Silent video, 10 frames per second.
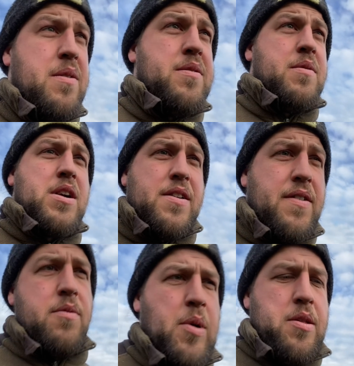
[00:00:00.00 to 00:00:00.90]
we're kind of
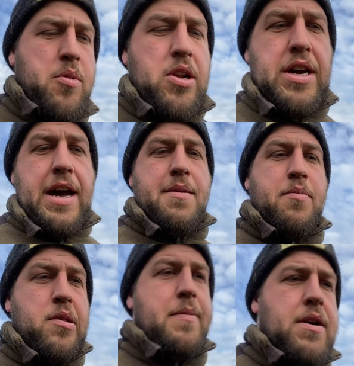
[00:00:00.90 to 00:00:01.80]
having to bite the bullet and
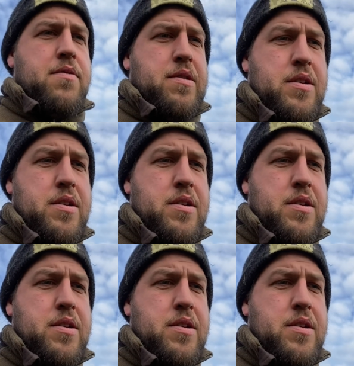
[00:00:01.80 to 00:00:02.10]
put them out.